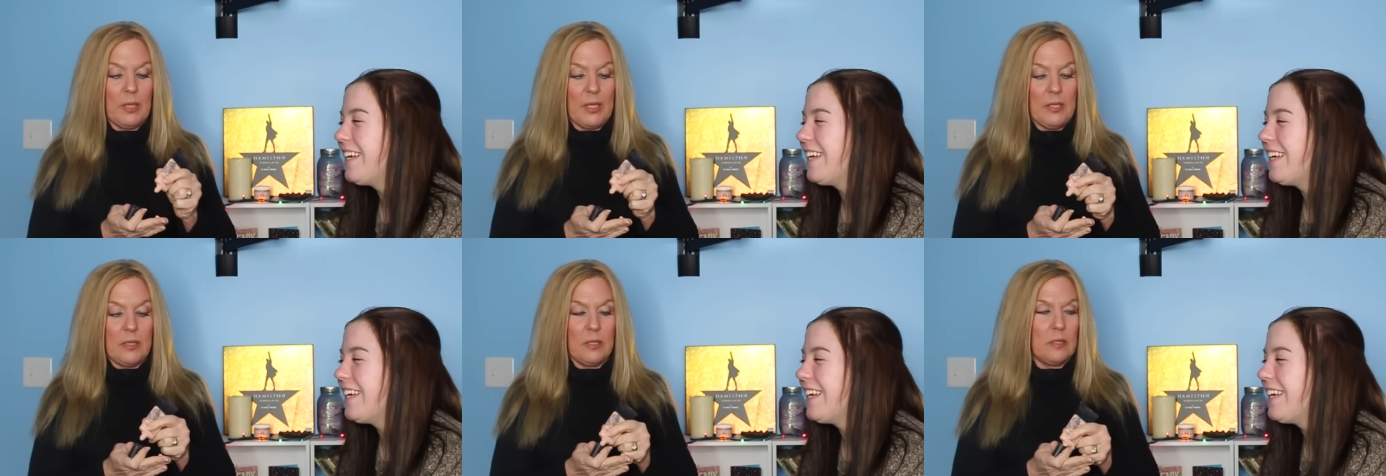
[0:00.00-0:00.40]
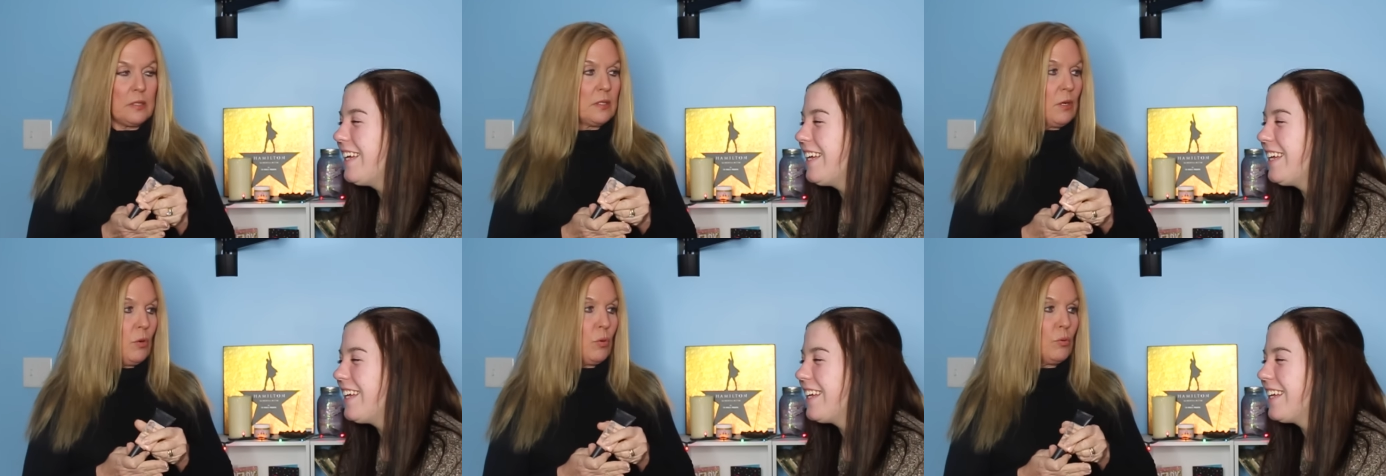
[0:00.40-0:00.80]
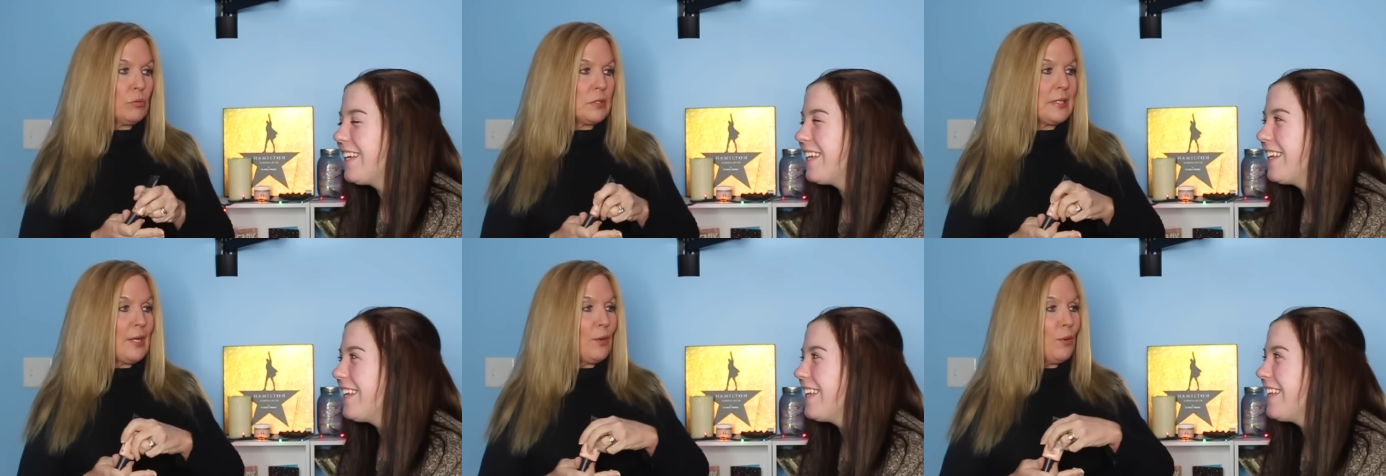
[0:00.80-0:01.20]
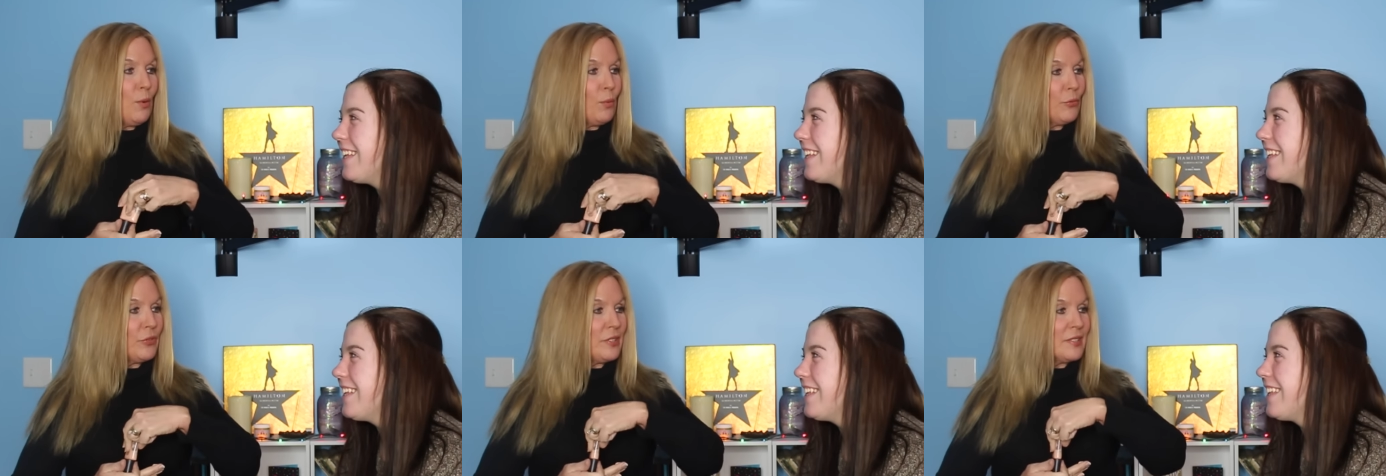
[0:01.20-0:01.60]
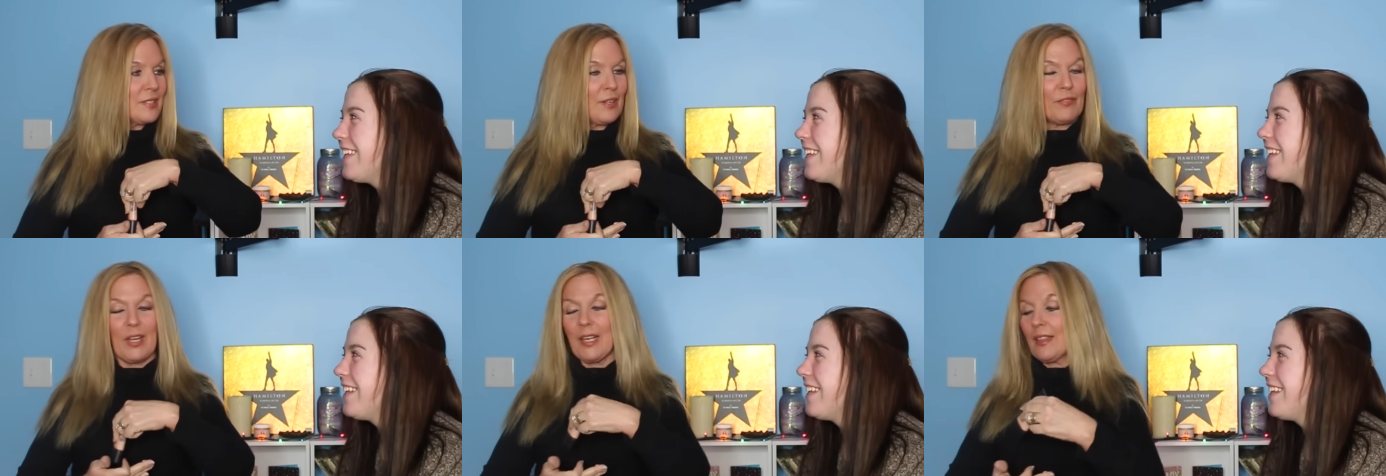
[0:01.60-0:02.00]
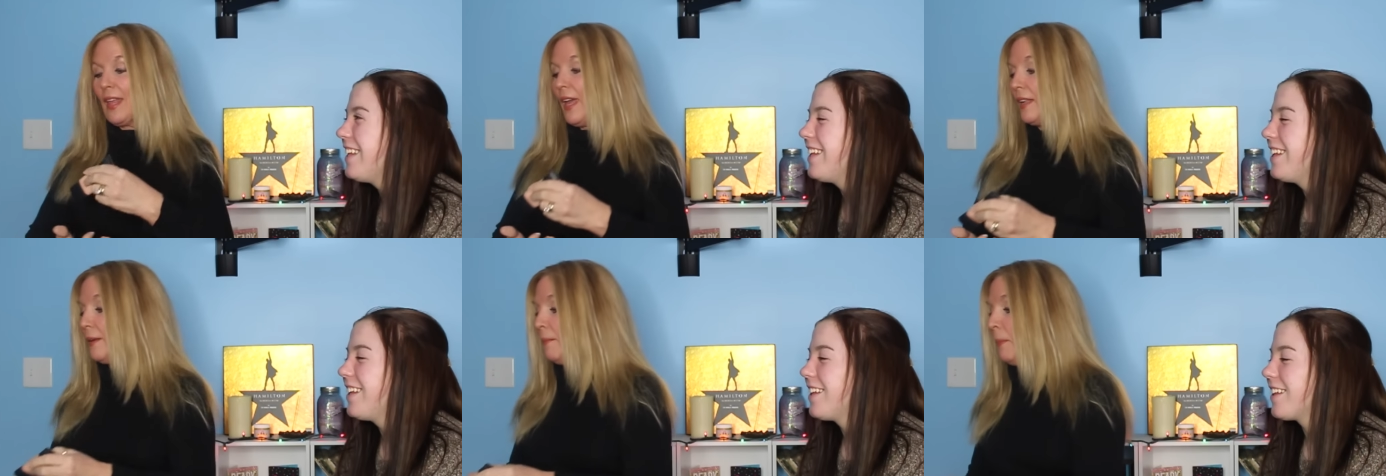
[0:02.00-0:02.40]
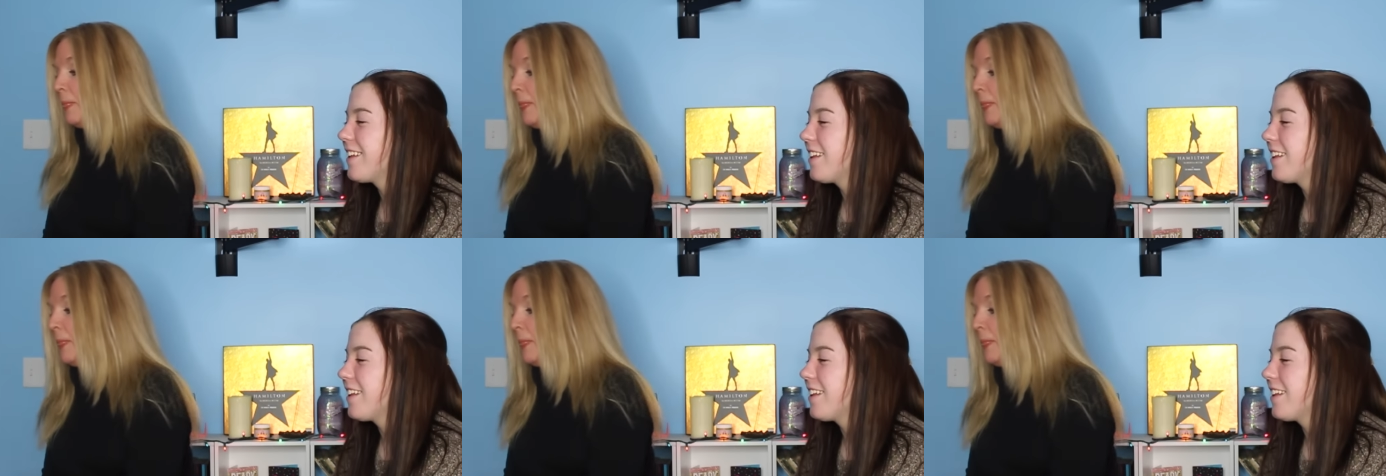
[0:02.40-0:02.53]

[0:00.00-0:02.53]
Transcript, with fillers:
Speaker 1: places and holes, nail holes and stuff like that.